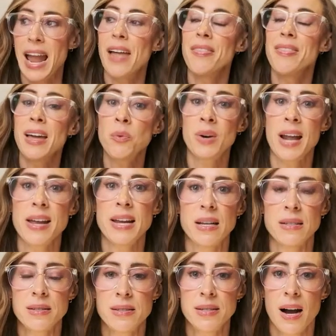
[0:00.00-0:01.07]
And then when I
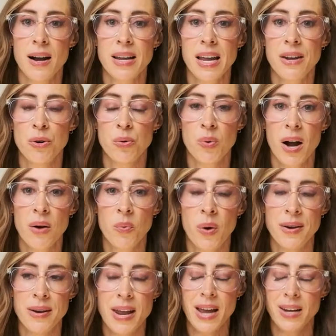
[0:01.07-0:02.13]
get stuck in a rut
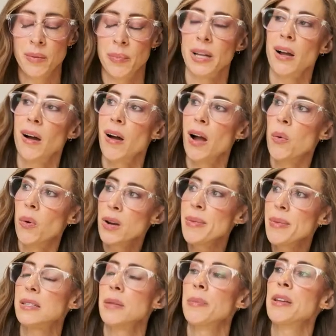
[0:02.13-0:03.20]
one day and I'm like, oh, I want to
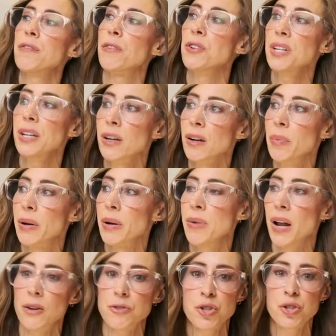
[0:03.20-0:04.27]
make something for dinner, but
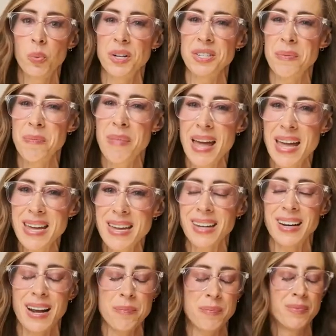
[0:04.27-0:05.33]
I'm not sure what to make
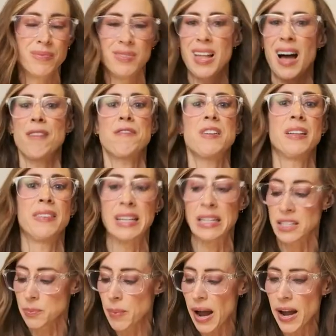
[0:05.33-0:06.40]
and I'm not feeling
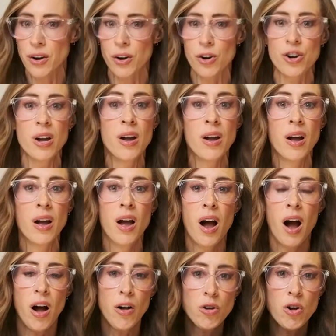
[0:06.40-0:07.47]
inspired,
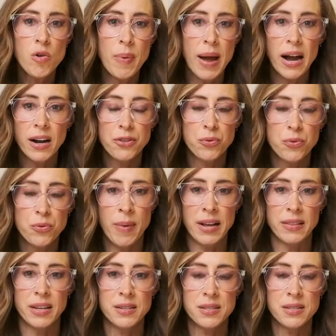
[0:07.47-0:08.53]
I'll go back through
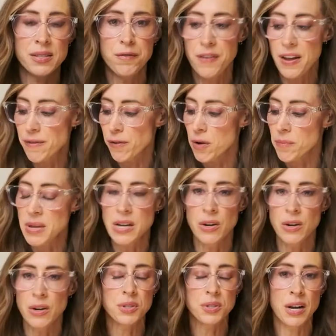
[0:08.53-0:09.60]
my list of favorite
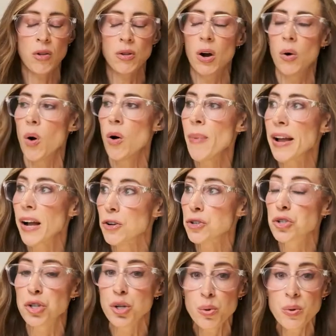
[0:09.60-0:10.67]
meals and I'll go, oh my
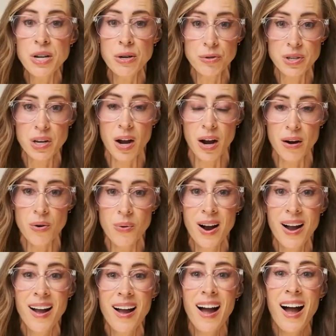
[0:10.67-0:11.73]
gosh, two years ago,